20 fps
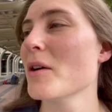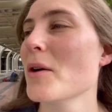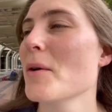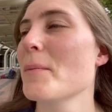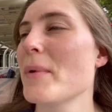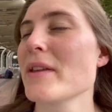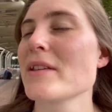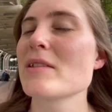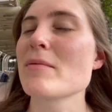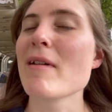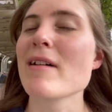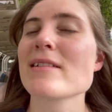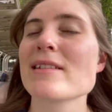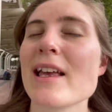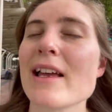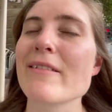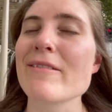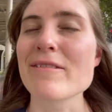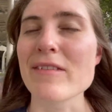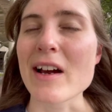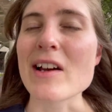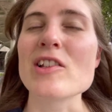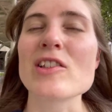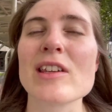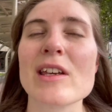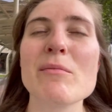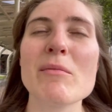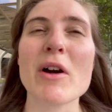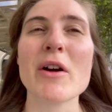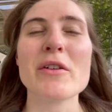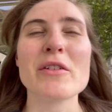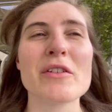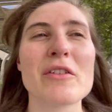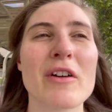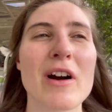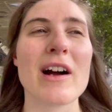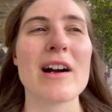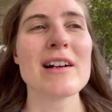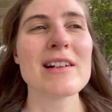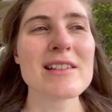but it smells like freshly mown
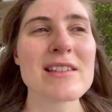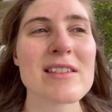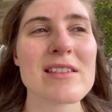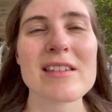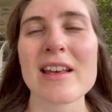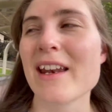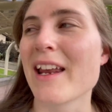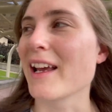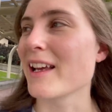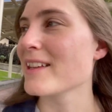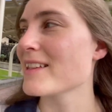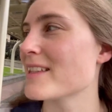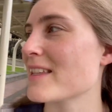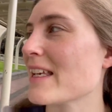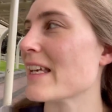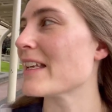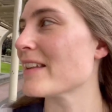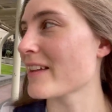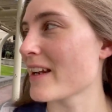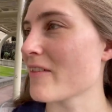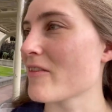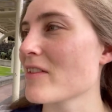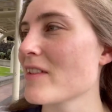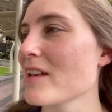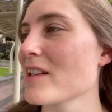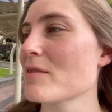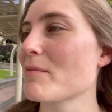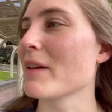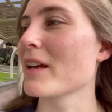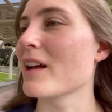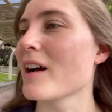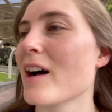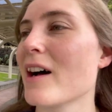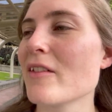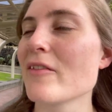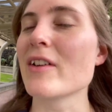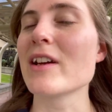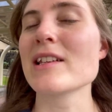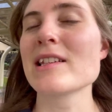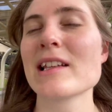grass. I can see that everything's been cut
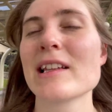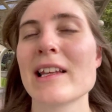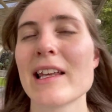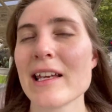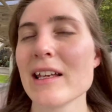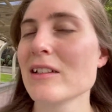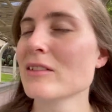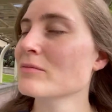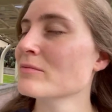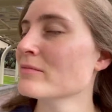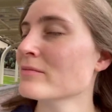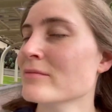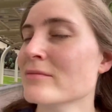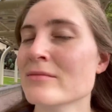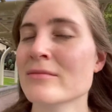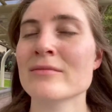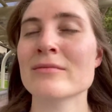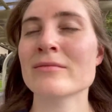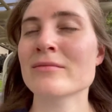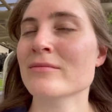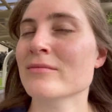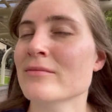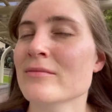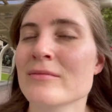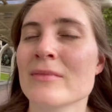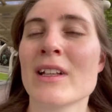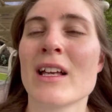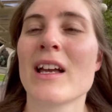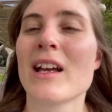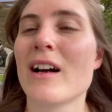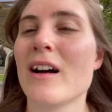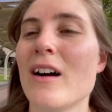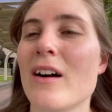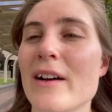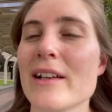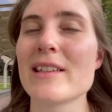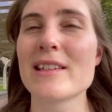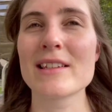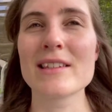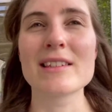recently. Oh,
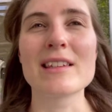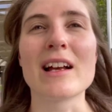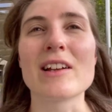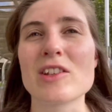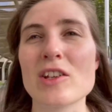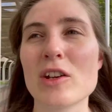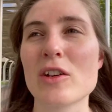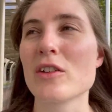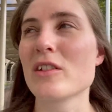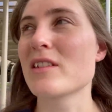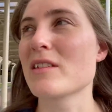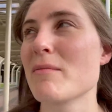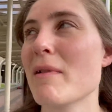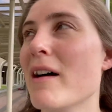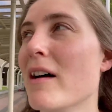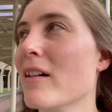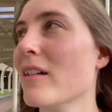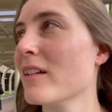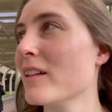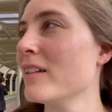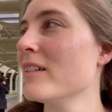it's such a good smell.